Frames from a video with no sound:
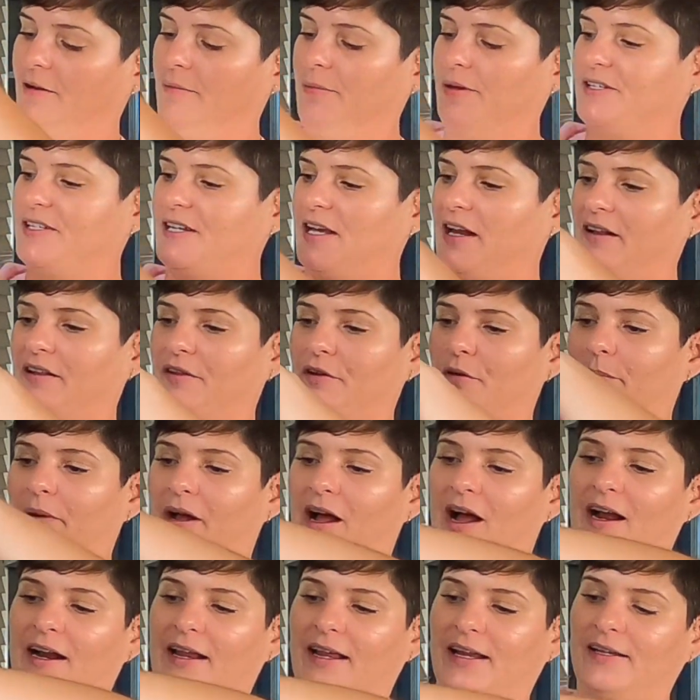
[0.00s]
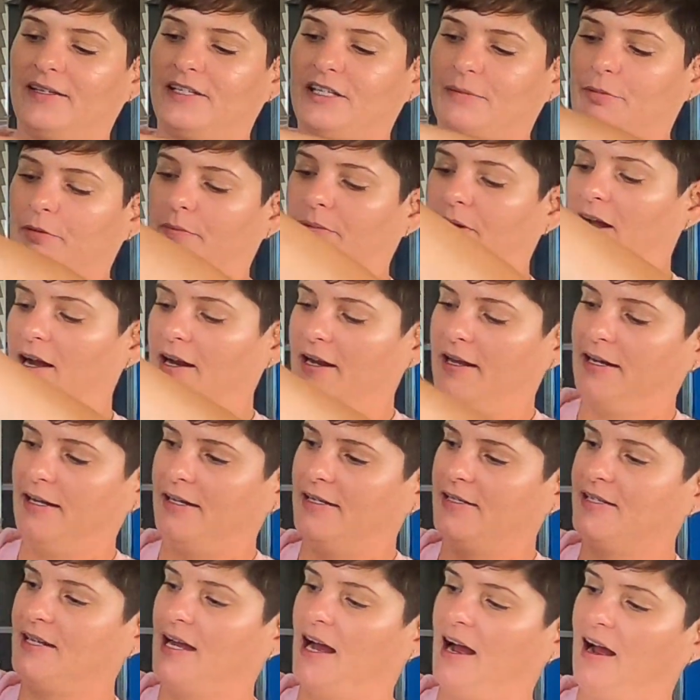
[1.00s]
It's got a little pocket, zipper pocket
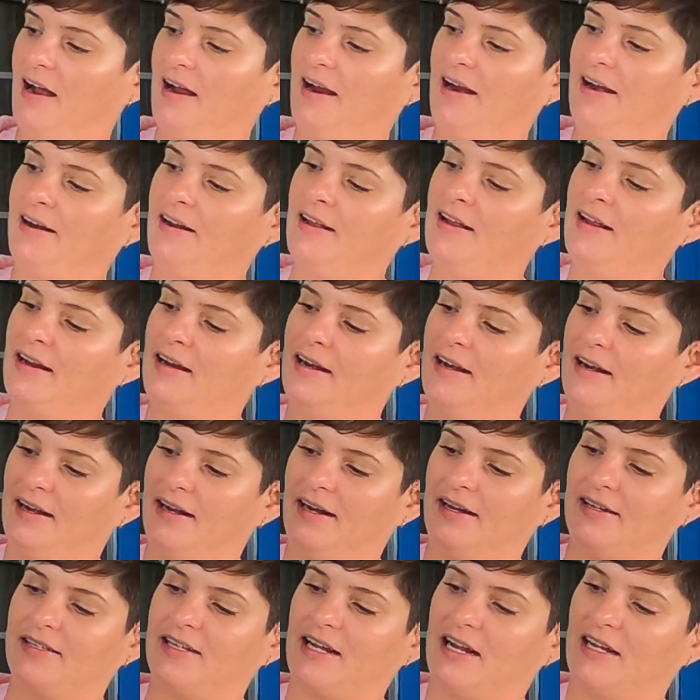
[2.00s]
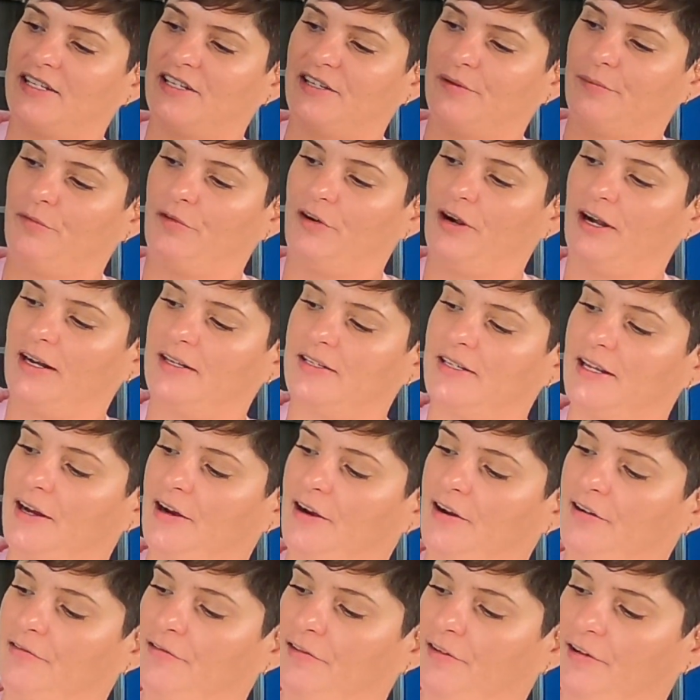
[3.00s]
inside, and it's got some rings
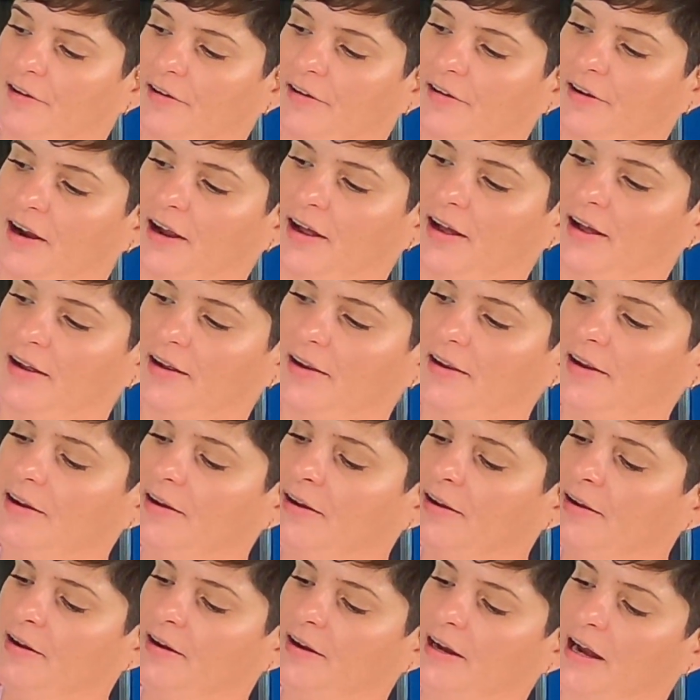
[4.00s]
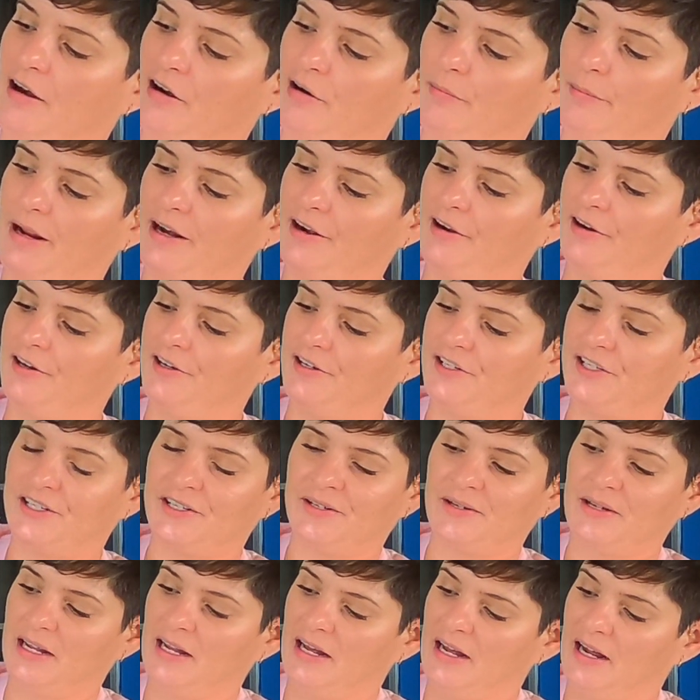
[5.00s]
here for carabiners.
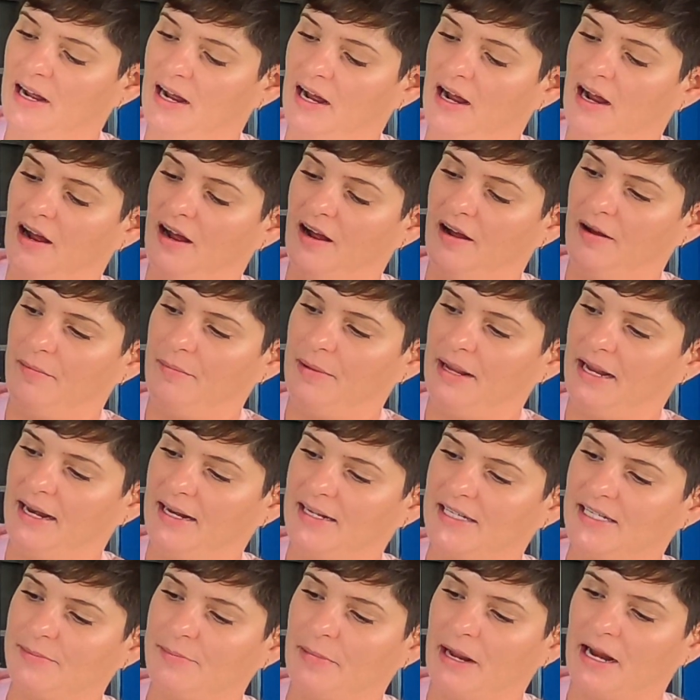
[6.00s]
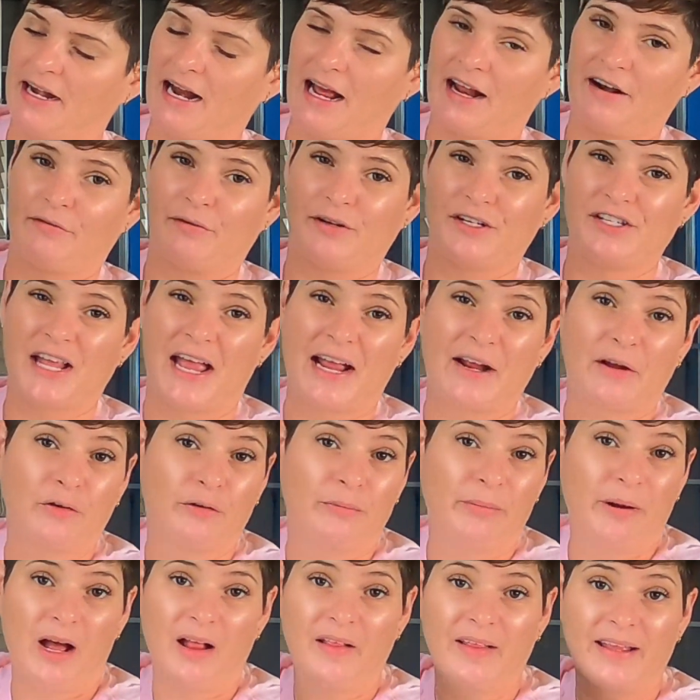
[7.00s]
It's made out of
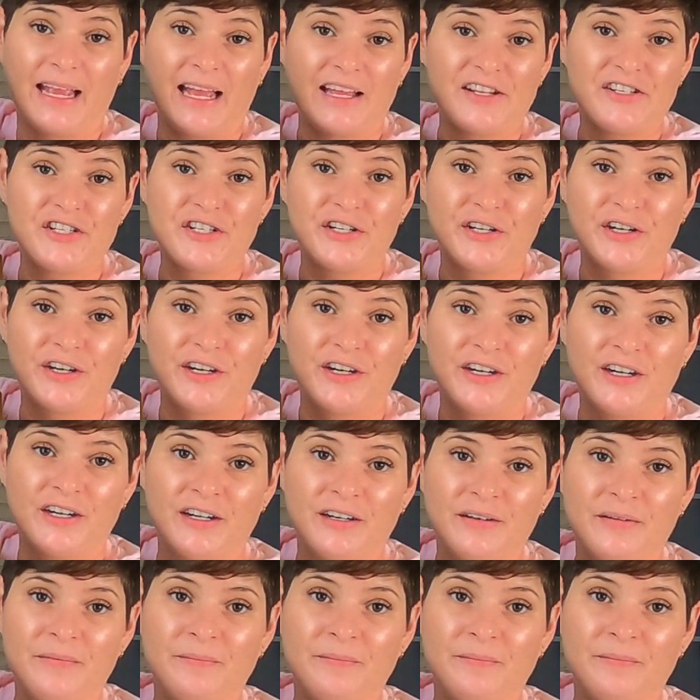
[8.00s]
recycled polyester.